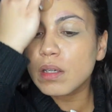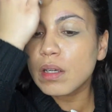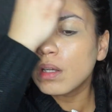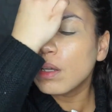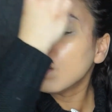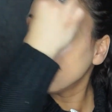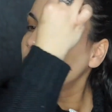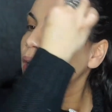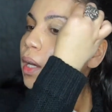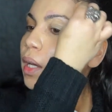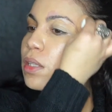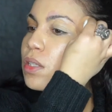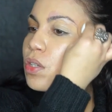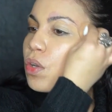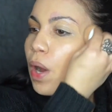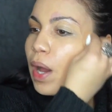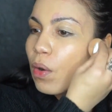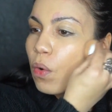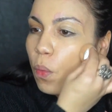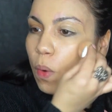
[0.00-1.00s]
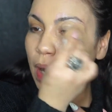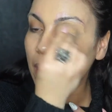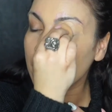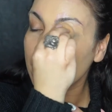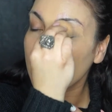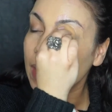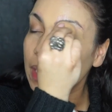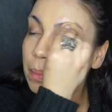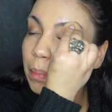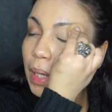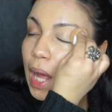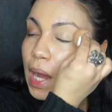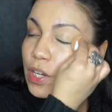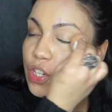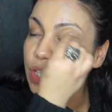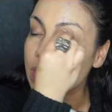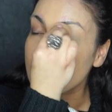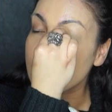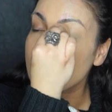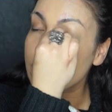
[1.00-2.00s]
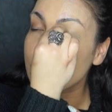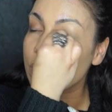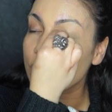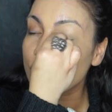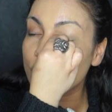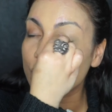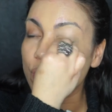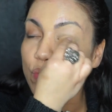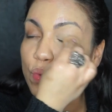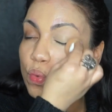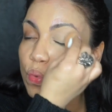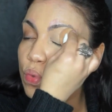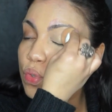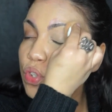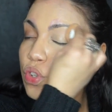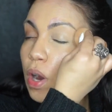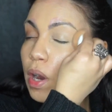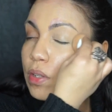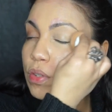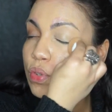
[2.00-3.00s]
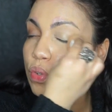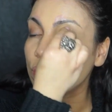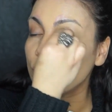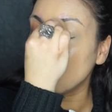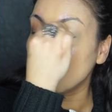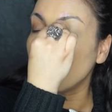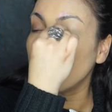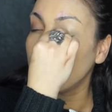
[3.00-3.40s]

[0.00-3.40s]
and so I don't want any blotches to start to